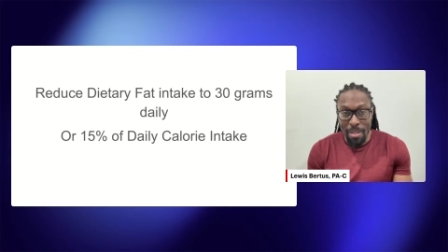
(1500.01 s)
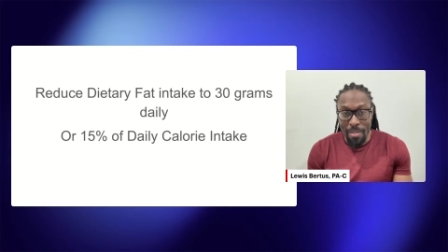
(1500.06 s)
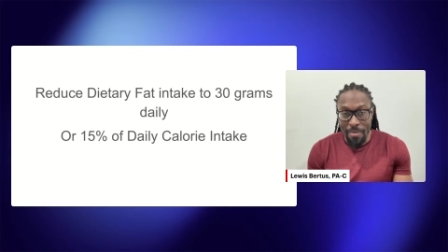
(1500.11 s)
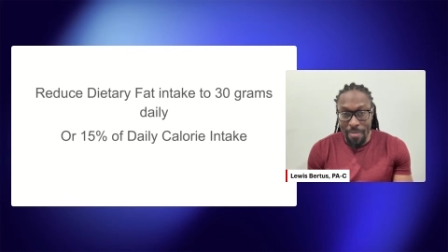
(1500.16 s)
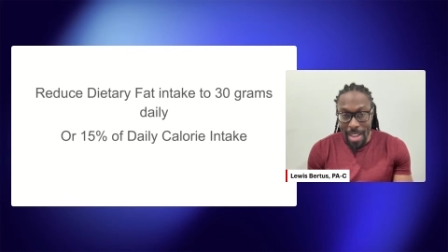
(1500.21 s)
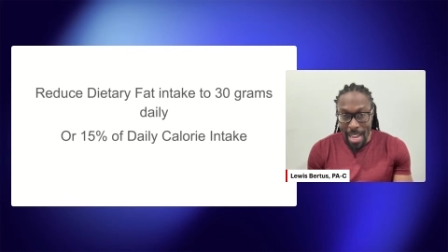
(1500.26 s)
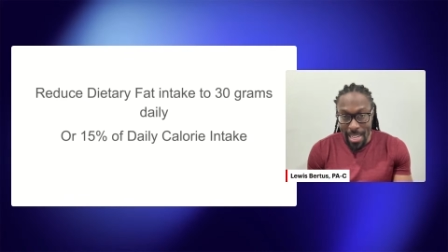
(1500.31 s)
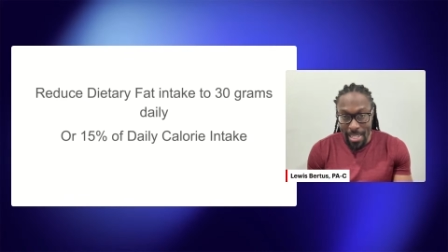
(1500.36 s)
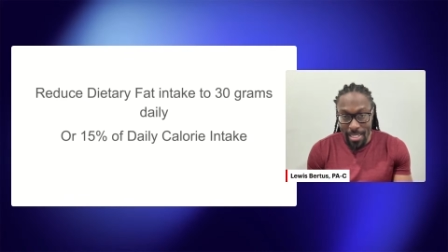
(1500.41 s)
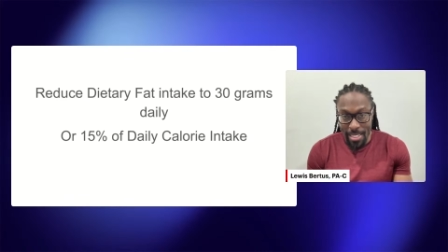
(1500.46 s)
their
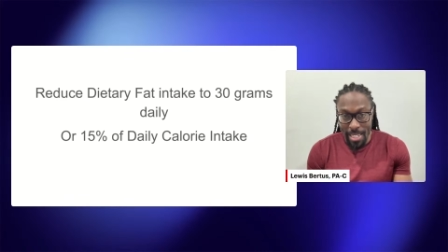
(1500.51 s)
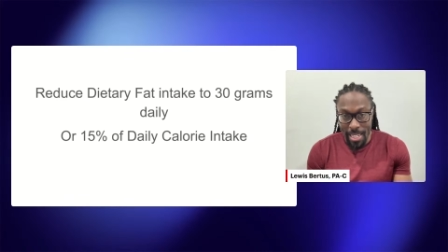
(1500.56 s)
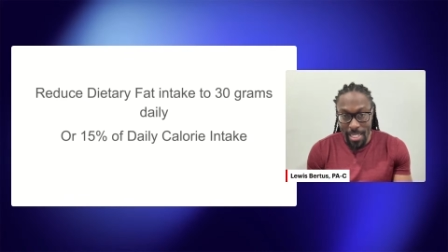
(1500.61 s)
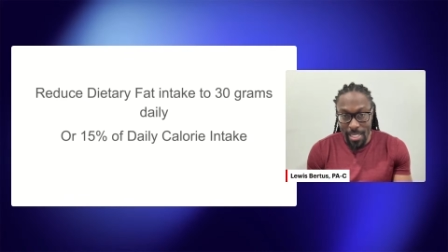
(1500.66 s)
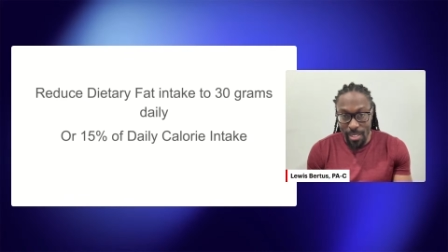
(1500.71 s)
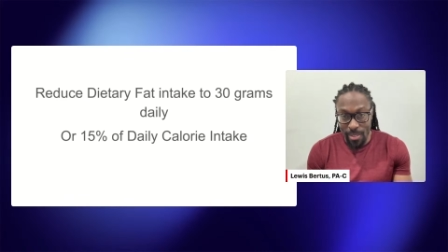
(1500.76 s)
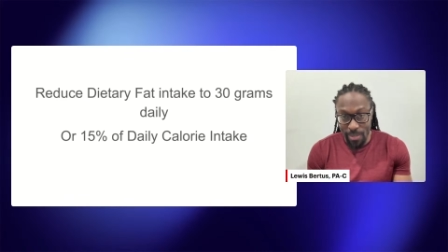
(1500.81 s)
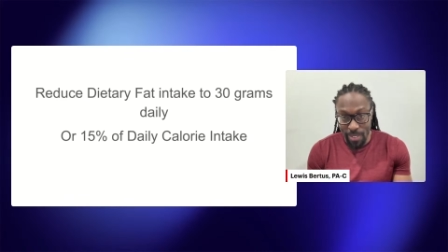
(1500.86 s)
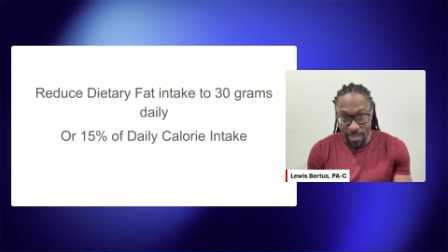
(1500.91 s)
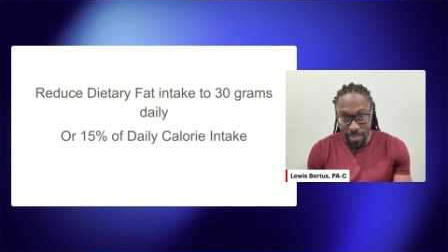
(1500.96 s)
fat intake
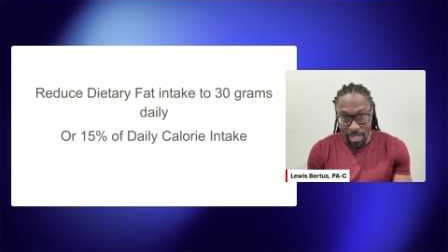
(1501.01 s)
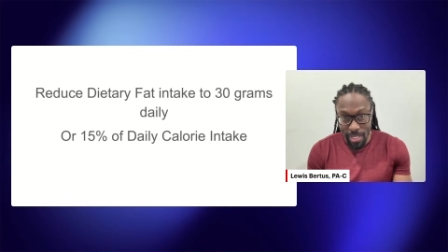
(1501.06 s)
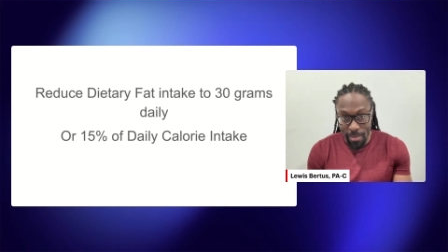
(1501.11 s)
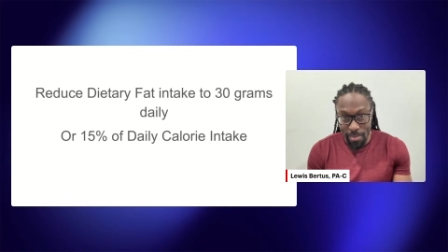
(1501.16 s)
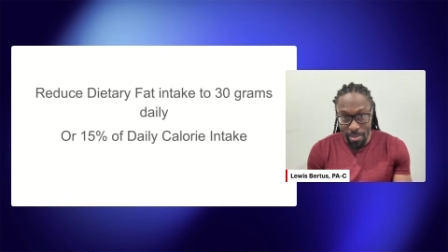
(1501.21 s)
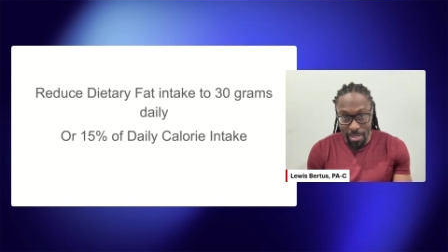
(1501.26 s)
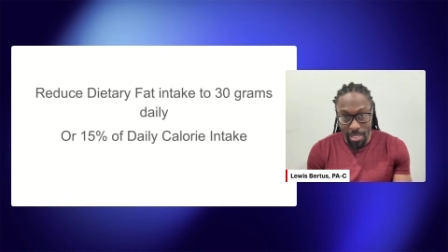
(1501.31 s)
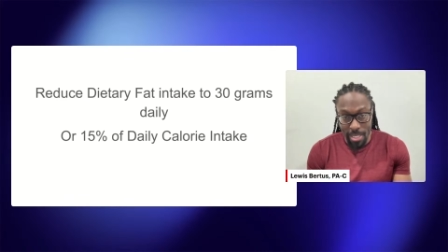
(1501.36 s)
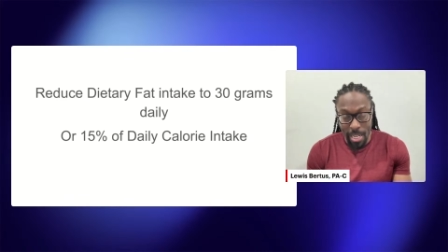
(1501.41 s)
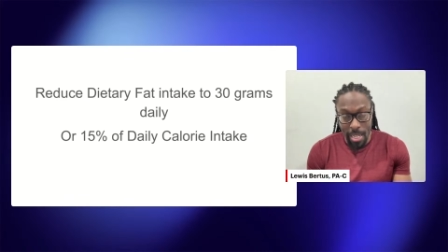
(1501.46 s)
to
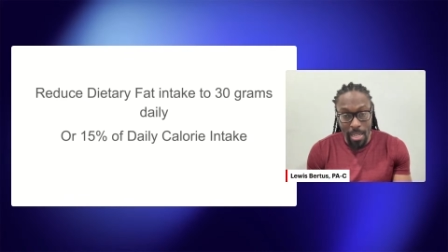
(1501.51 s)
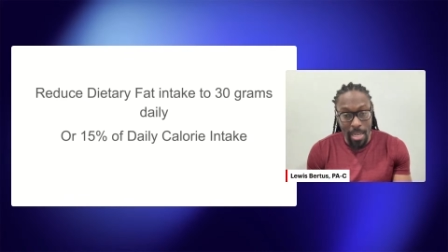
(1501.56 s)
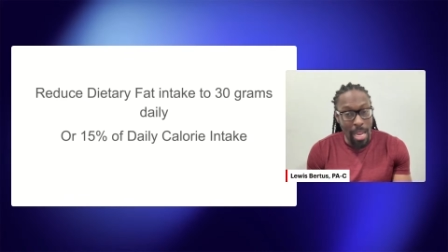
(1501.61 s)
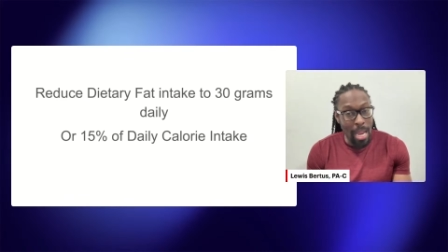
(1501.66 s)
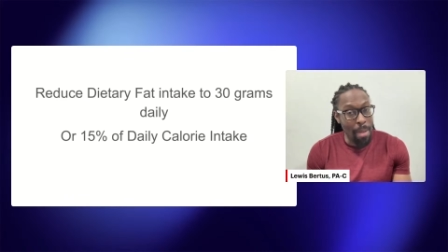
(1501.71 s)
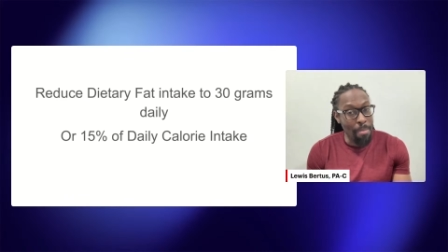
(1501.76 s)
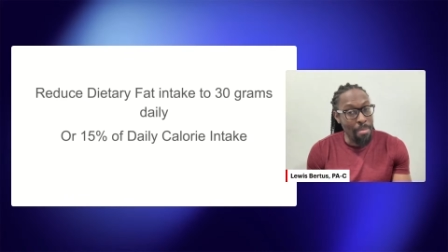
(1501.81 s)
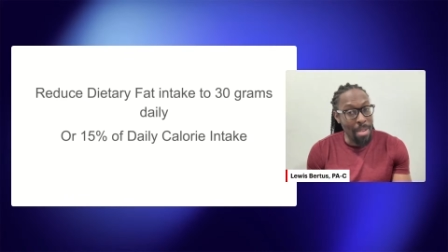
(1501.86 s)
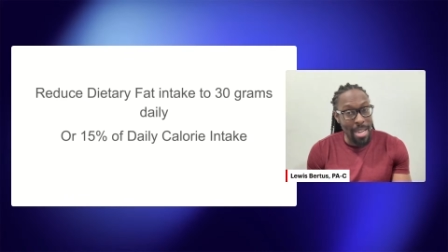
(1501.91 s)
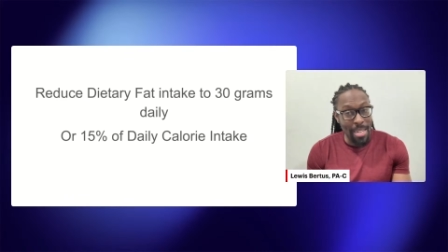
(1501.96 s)
15%?
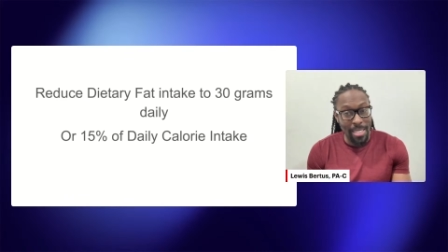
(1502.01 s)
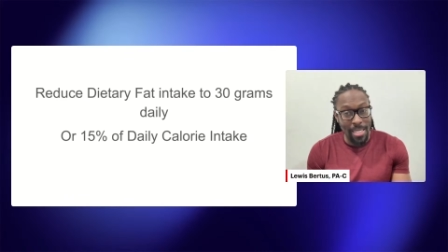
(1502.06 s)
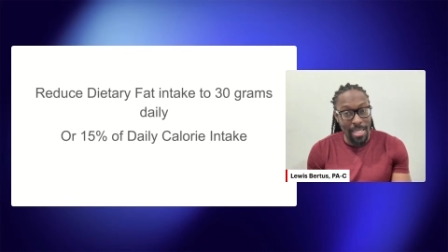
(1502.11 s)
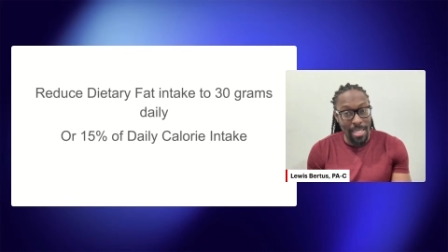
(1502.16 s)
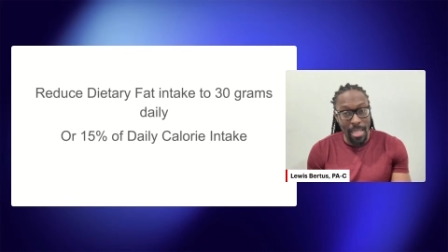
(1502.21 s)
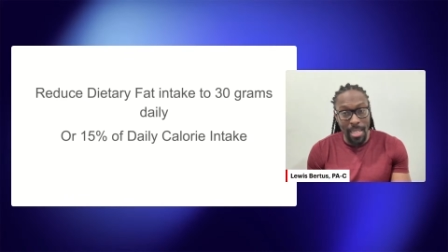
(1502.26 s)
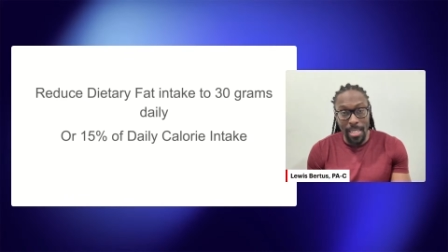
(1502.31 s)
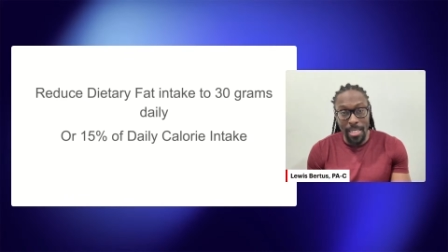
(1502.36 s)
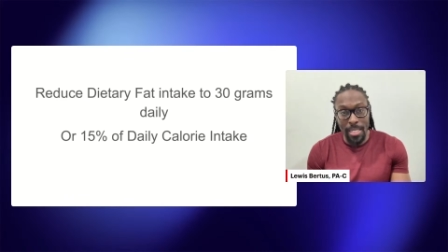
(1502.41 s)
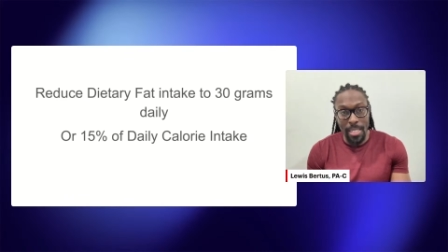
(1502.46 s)
I'm not
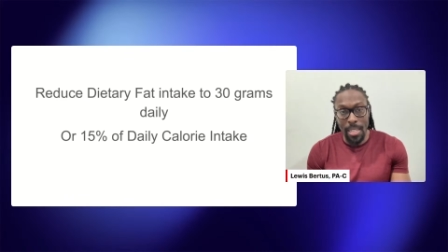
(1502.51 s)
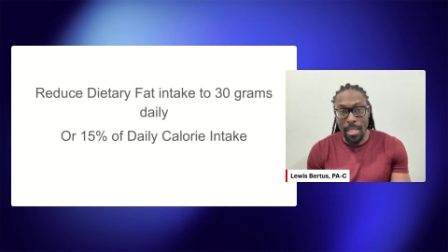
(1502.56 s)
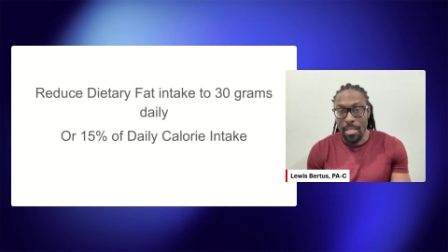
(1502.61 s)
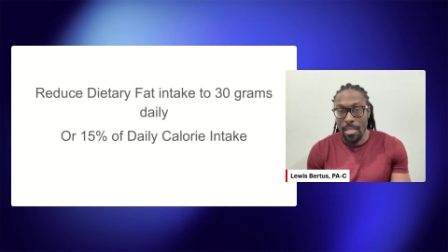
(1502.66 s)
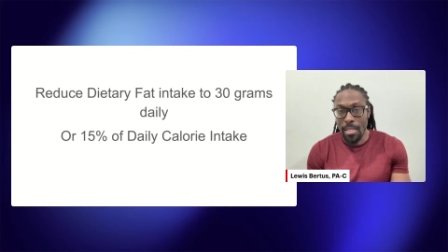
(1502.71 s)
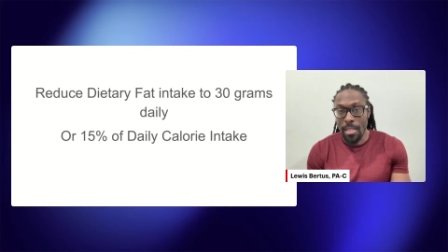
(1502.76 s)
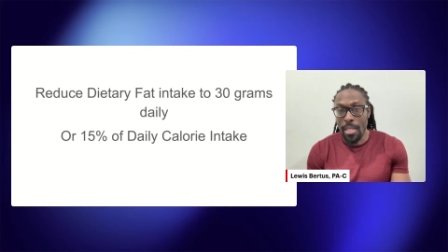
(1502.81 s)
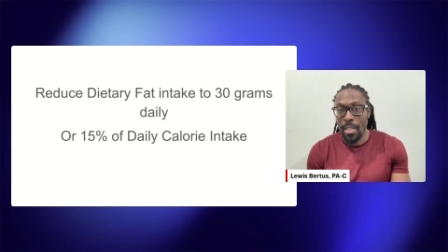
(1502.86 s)
saying it's easy.